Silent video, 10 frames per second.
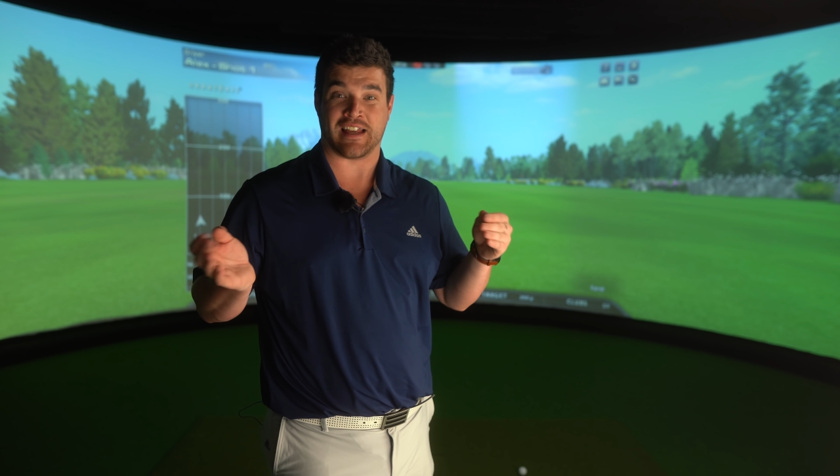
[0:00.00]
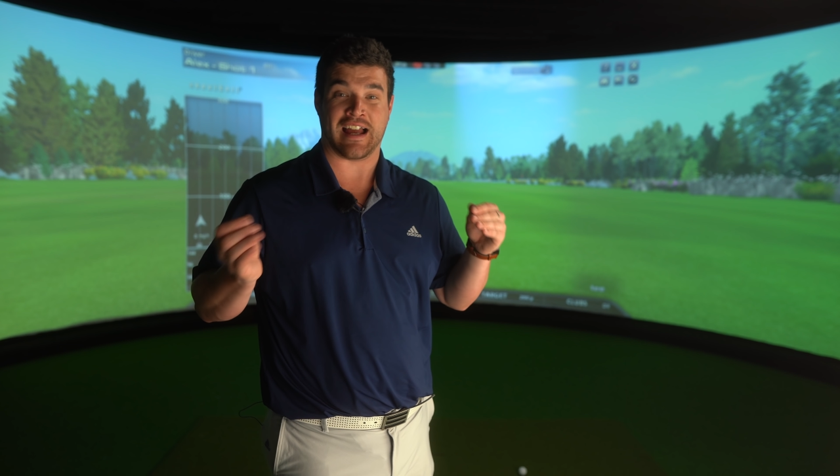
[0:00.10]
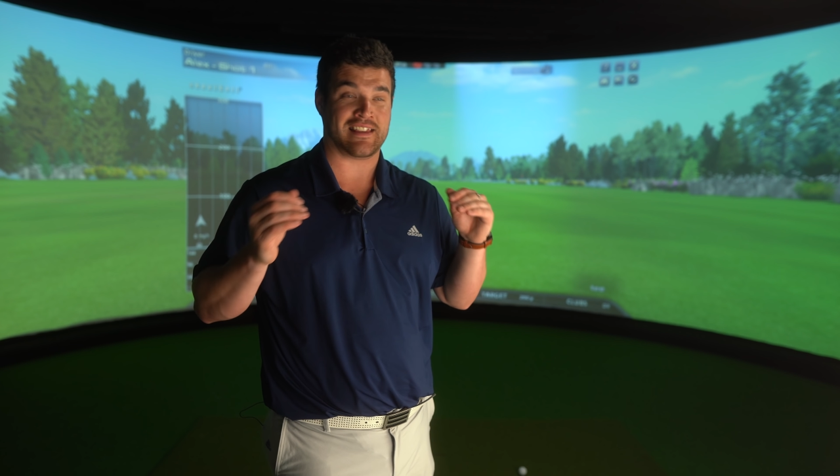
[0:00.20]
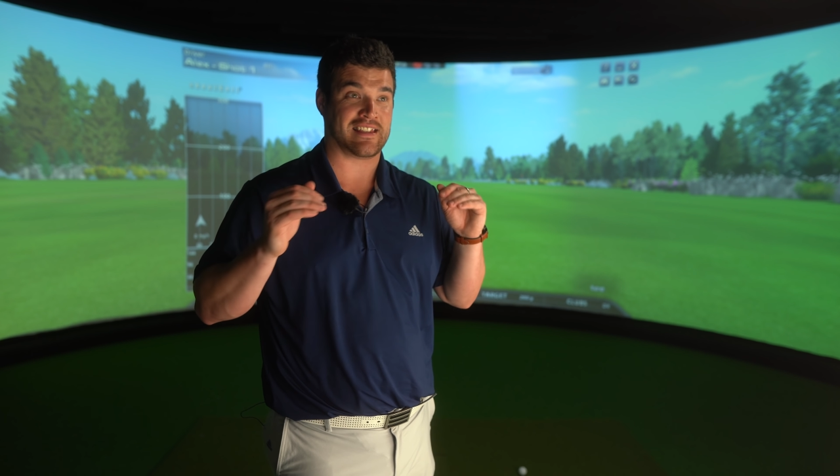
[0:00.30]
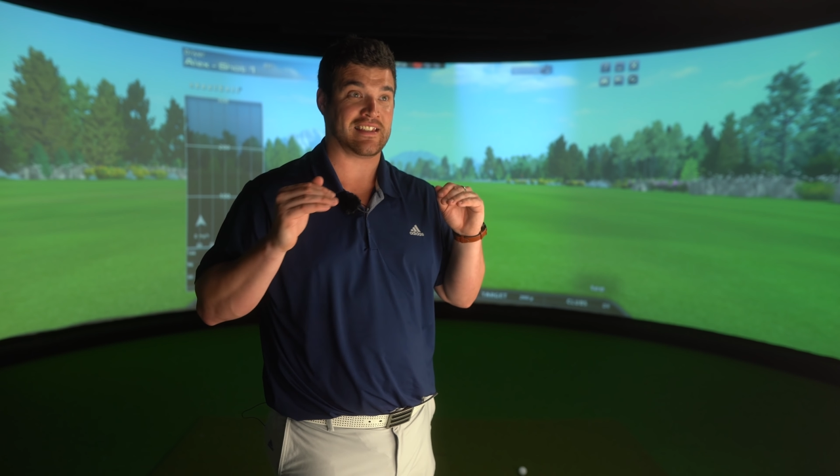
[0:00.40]

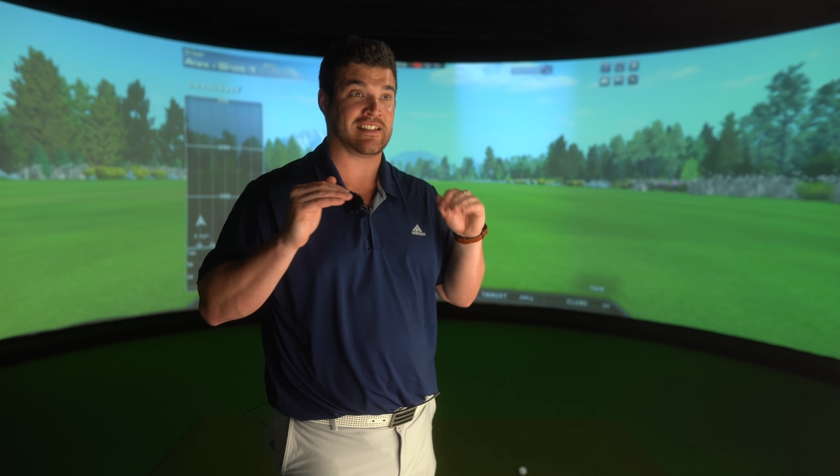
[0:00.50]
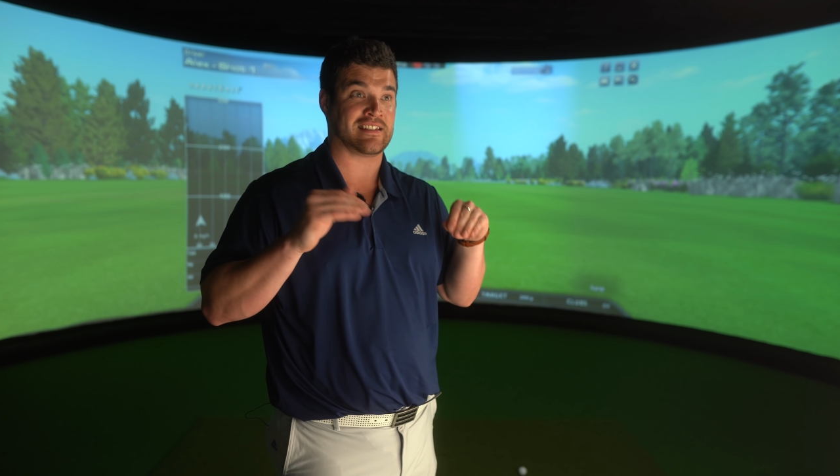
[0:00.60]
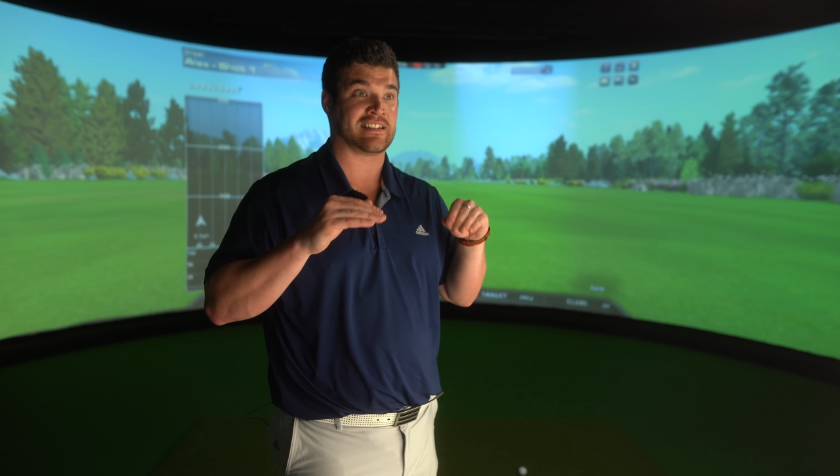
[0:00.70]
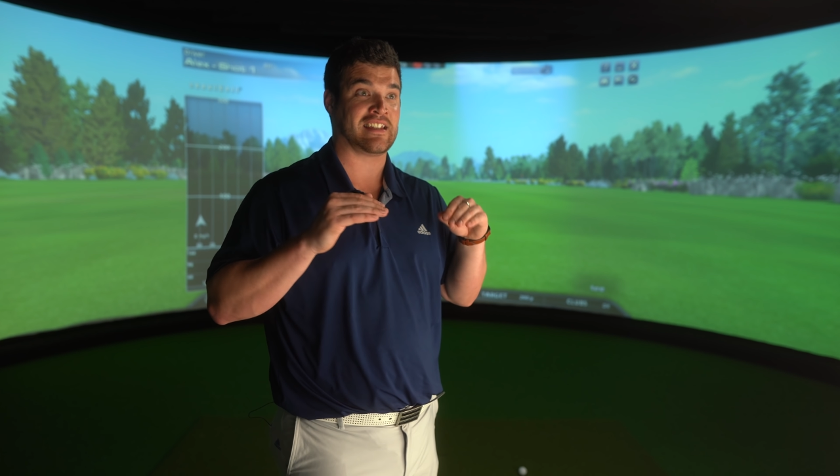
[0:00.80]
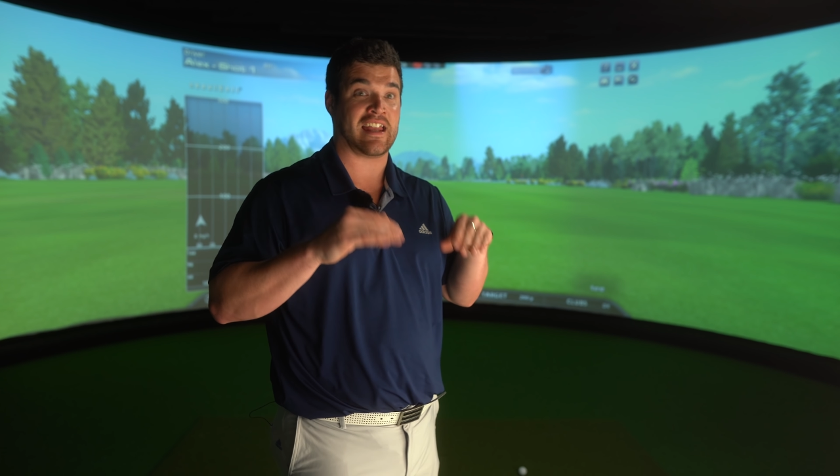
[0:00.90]
I think
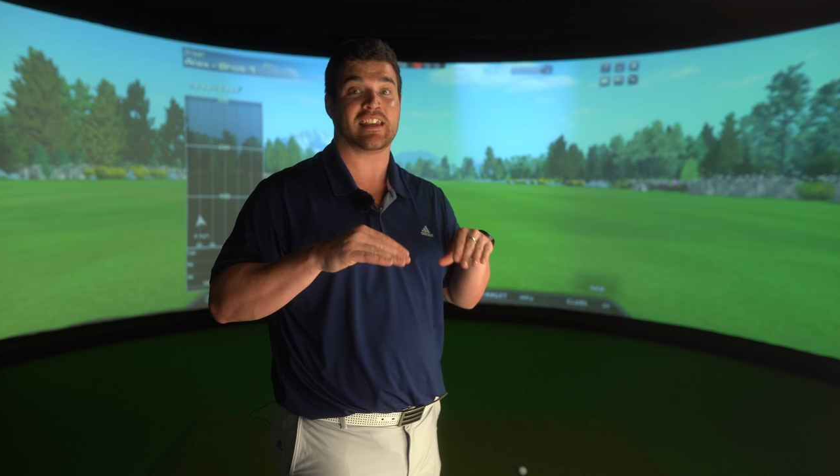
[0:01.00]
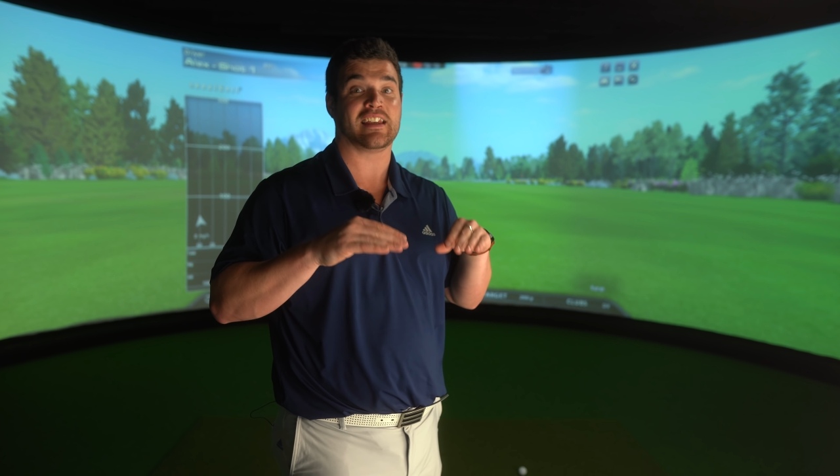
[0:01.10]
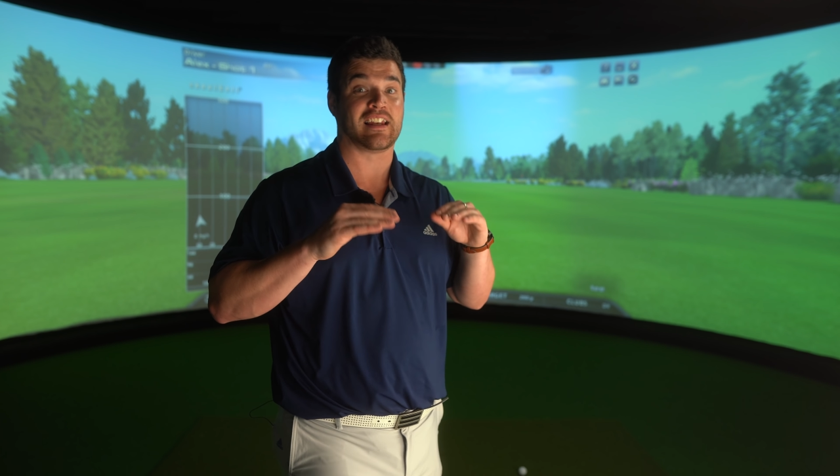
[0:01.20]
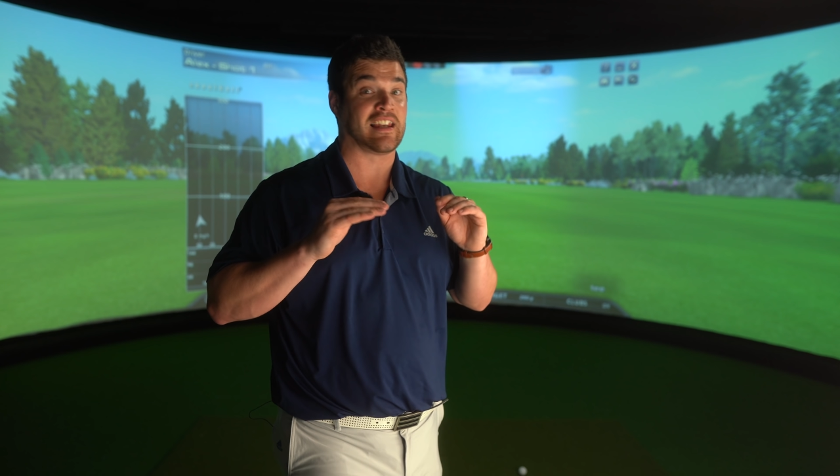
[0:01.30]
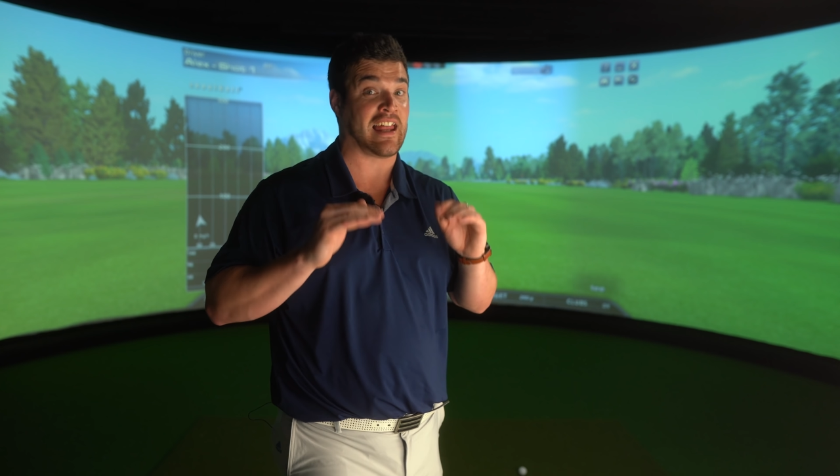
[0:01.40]
this is getting